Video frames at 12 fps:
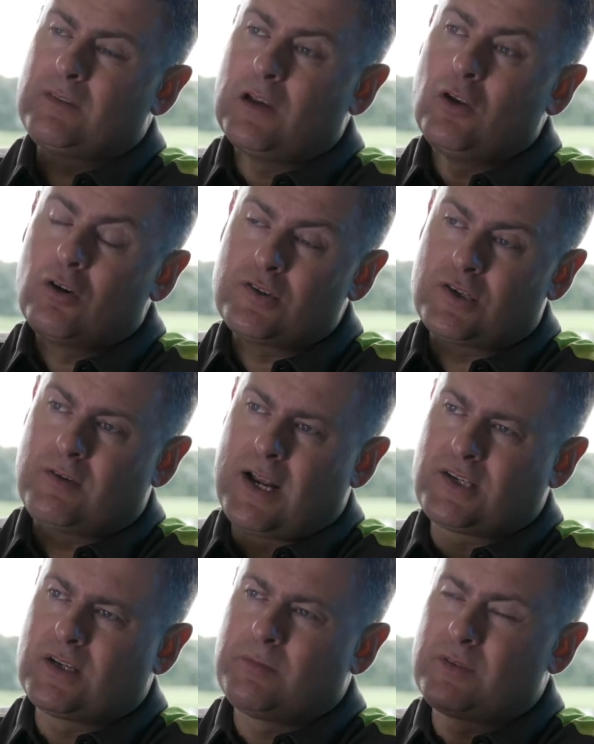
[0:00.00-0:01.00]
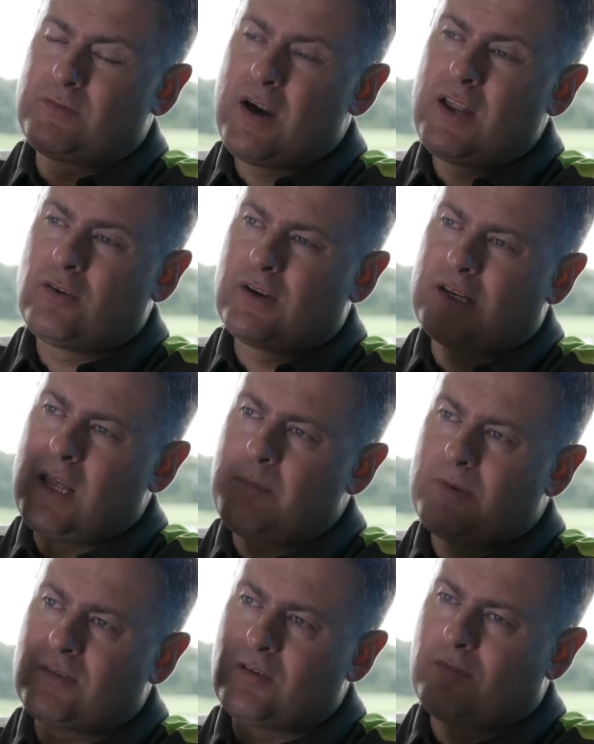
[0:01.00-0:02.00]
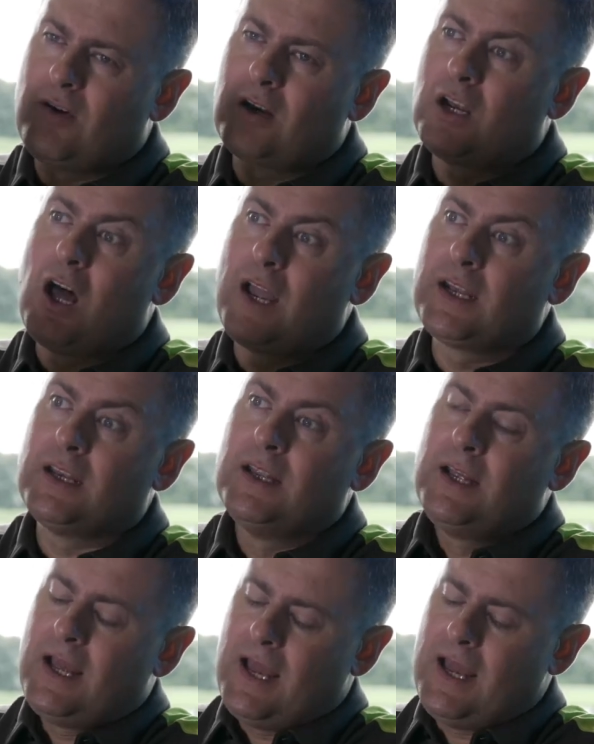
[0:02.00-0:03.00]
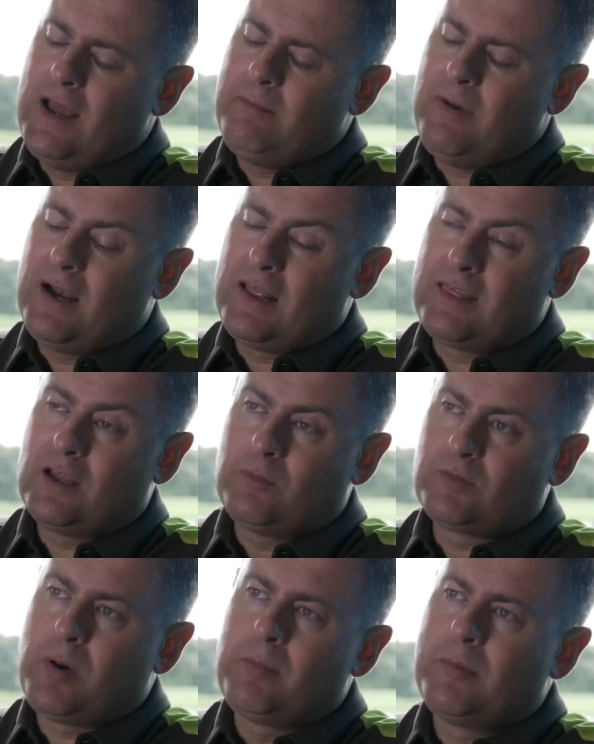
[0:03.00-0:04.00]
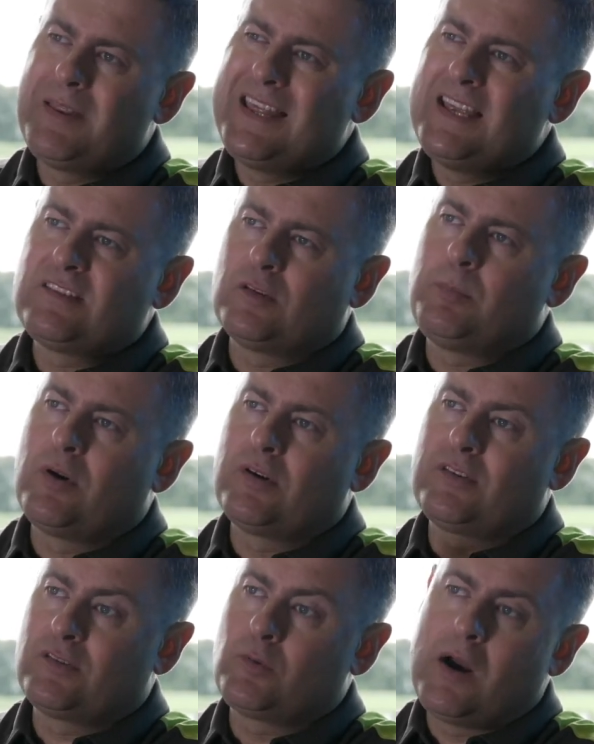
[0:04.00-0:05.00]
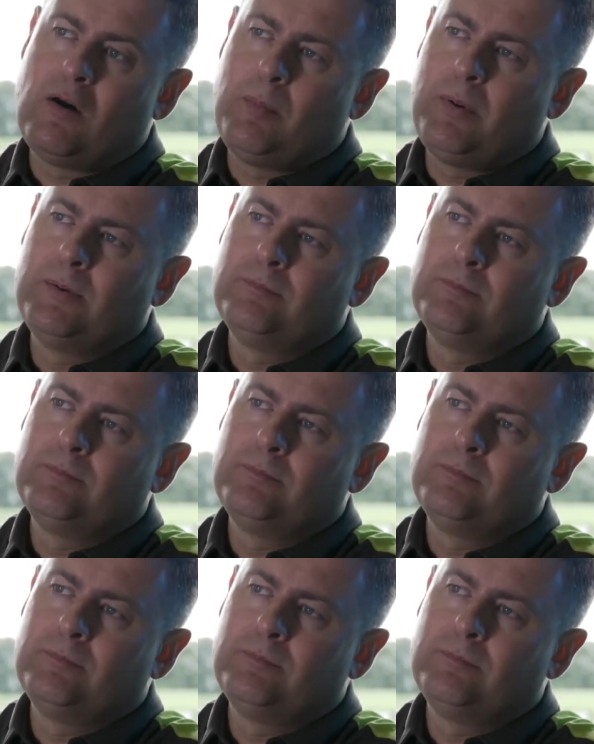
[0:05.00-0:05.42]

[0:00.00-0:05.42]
launch direction. It was very good at keeping stuff online. And I think it was probably the easiest putter to square up.